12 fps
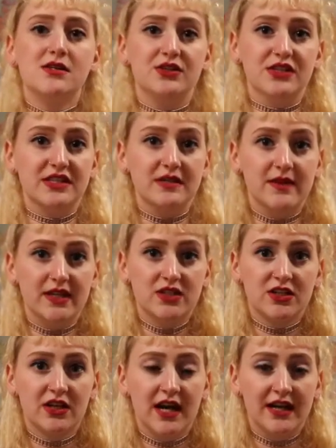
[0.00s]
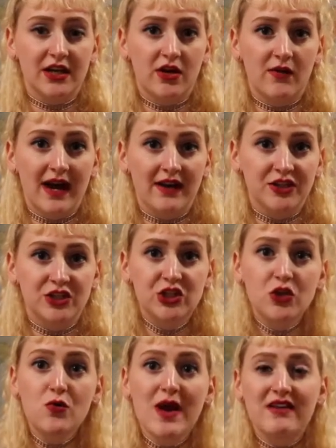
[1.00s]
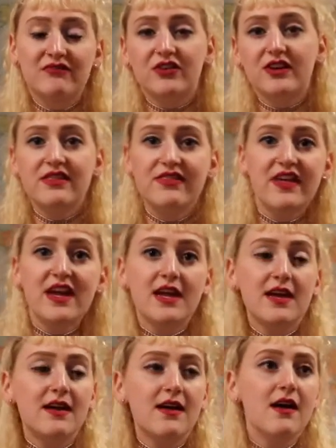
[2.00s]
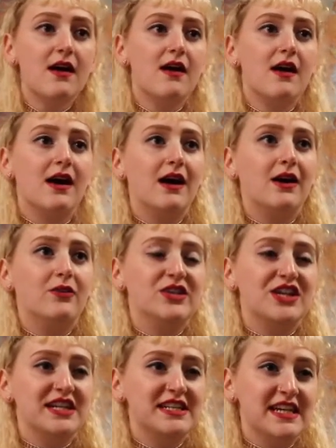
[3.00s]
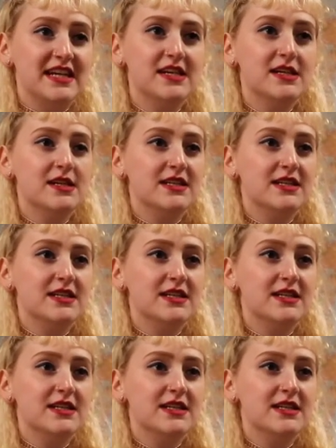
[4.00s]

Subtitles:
just to make sure I know how to do everything, which I did.